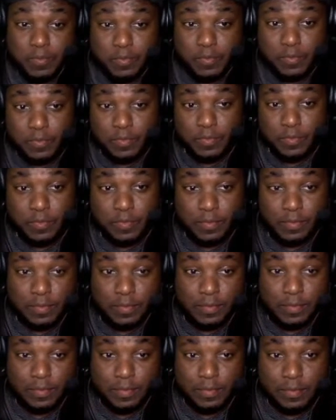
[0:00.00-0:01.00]

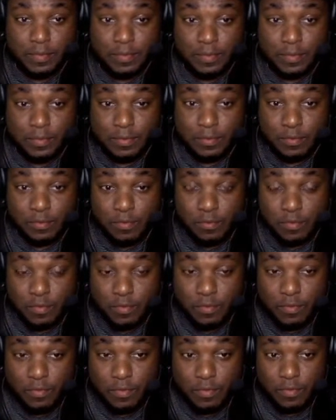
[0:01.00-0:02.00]

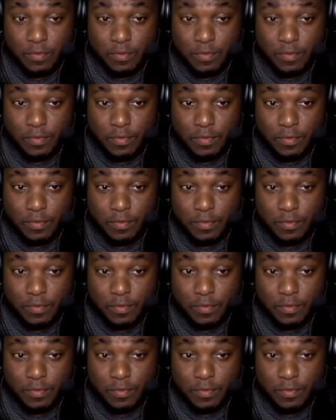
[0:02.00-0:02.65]
(not speaking)